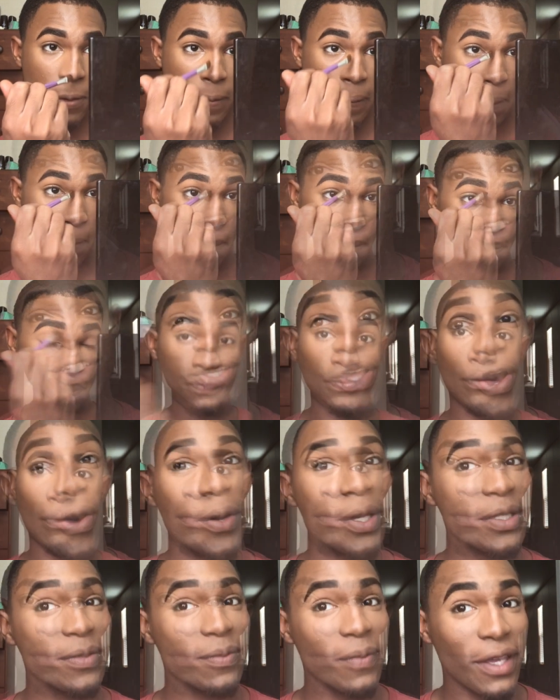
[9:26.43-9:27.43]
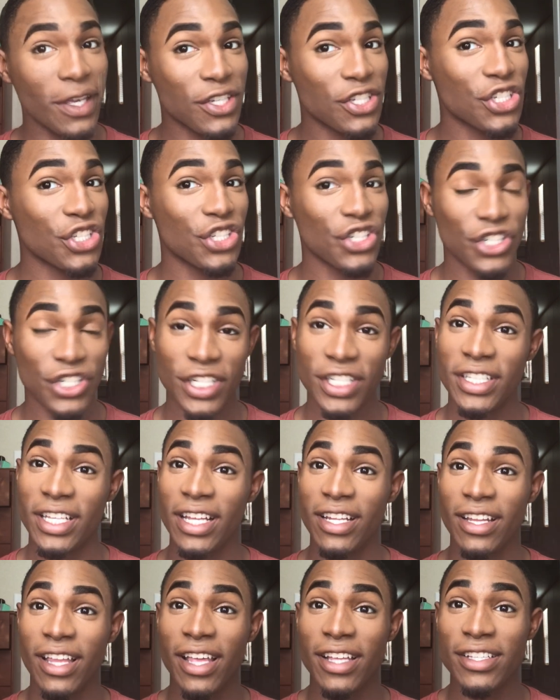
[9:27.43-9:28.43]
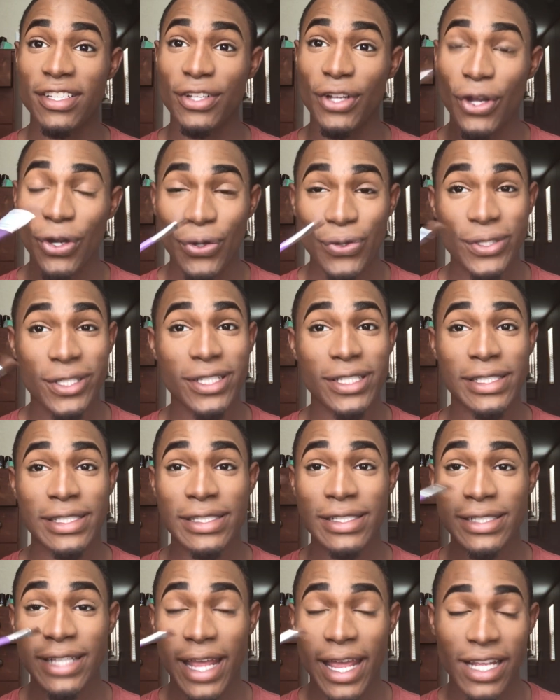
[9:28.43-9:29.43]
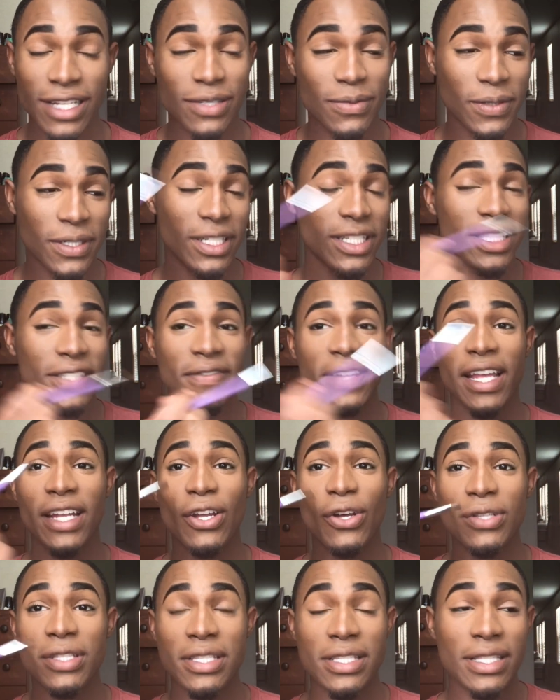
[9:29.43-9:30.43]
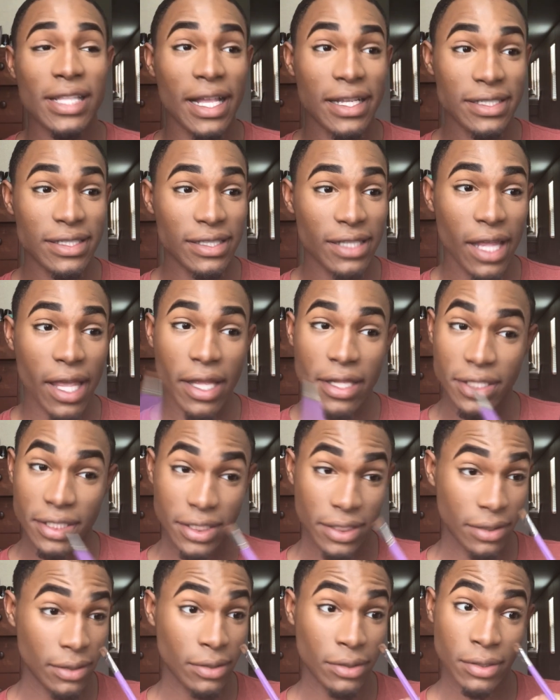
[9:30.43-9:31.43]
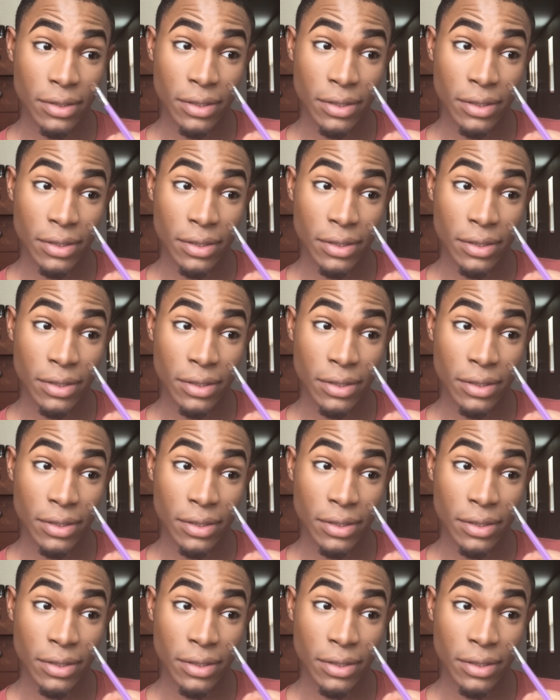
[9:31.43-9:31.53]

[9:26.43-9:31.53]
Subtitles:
You guys, so always make sure that their nose is snatched, because if their nose is not snatched,